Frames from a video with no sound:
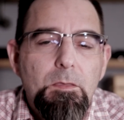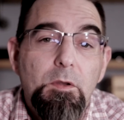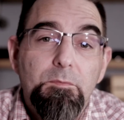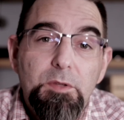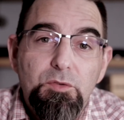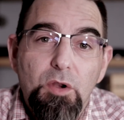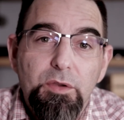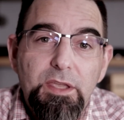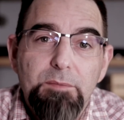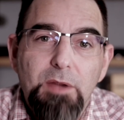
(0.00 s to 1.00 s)
I've been
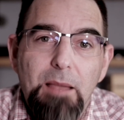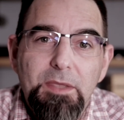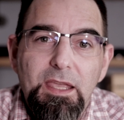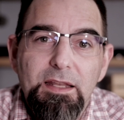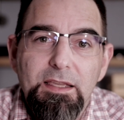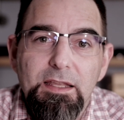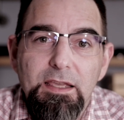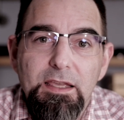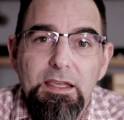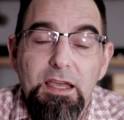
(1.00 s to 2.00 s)
growing it, propagating it.
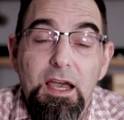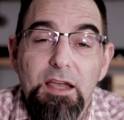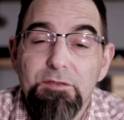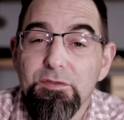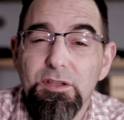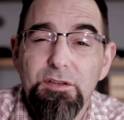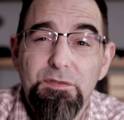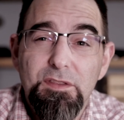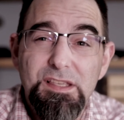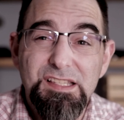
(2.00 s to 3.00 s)
If you're looking
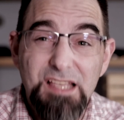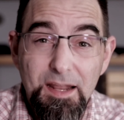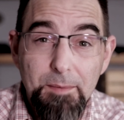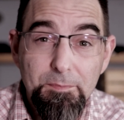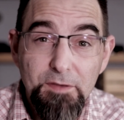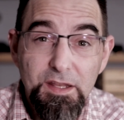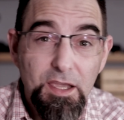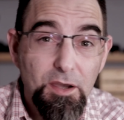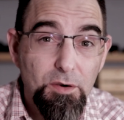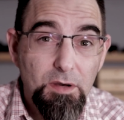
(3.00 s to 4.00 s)
for the setup
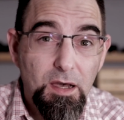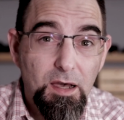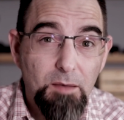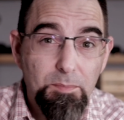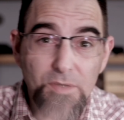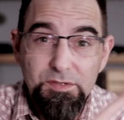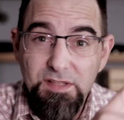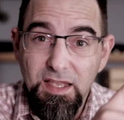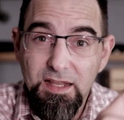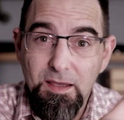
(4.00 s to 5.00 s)
video, I'll
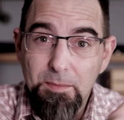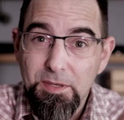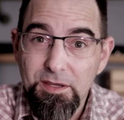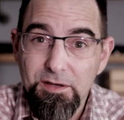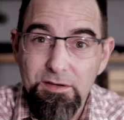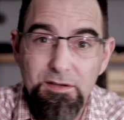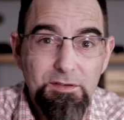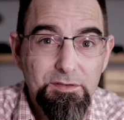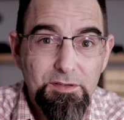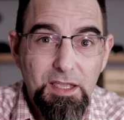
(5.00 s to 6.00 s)
post that up here.
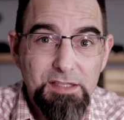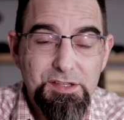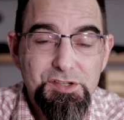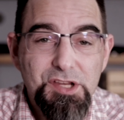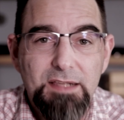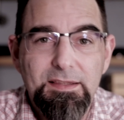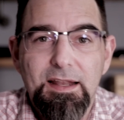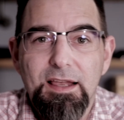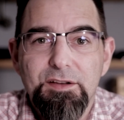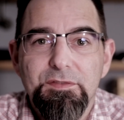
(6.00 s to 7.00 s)
You guys can check
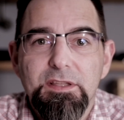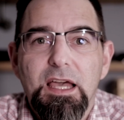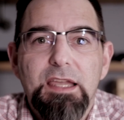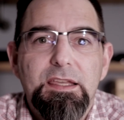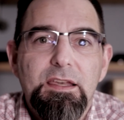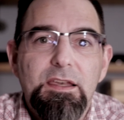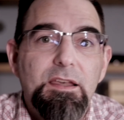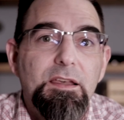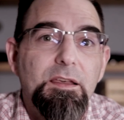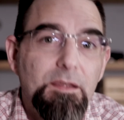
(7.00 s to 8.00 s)
that out if you like.
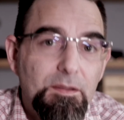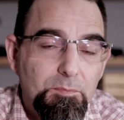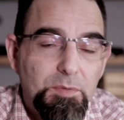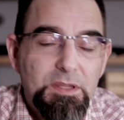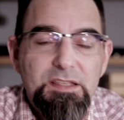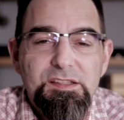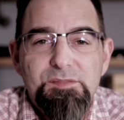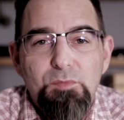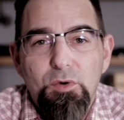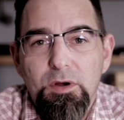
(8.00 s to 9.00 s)
But this
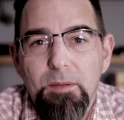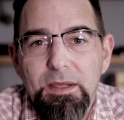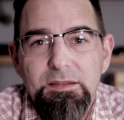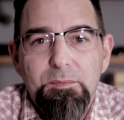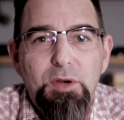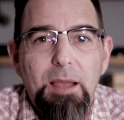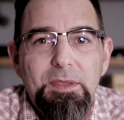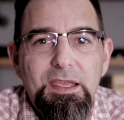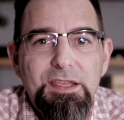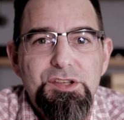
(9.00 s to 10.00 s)
is more about the
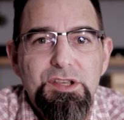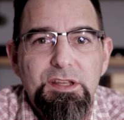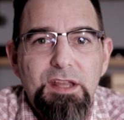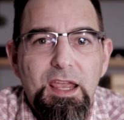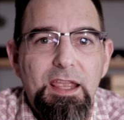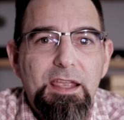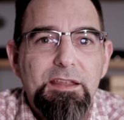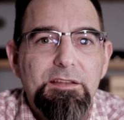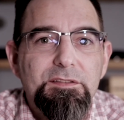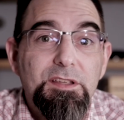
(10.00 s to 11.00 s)
propagation
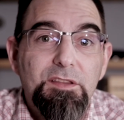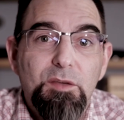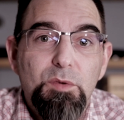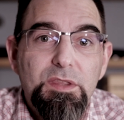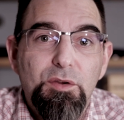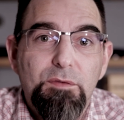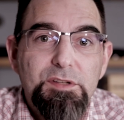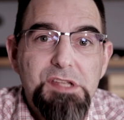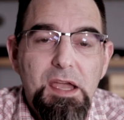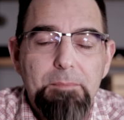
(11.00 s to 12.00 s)
and dealing with it
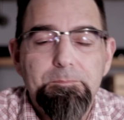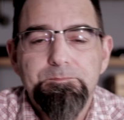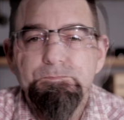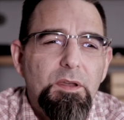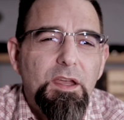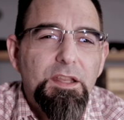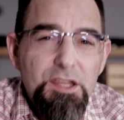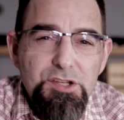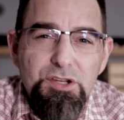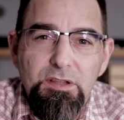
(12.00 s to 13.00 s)
over time.
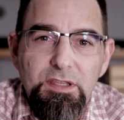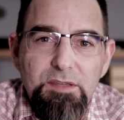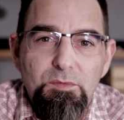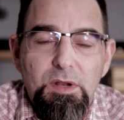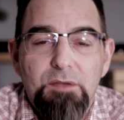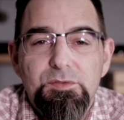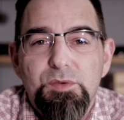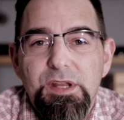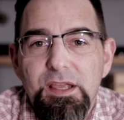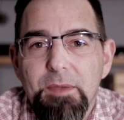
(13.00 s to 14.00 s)
Initially, when I was
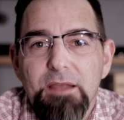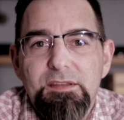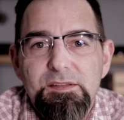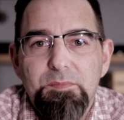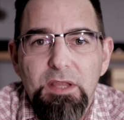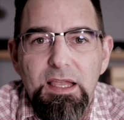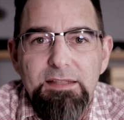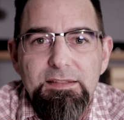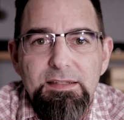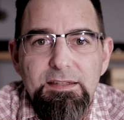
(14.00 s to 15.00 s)
reading about this
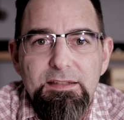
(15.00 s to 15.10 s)
plant,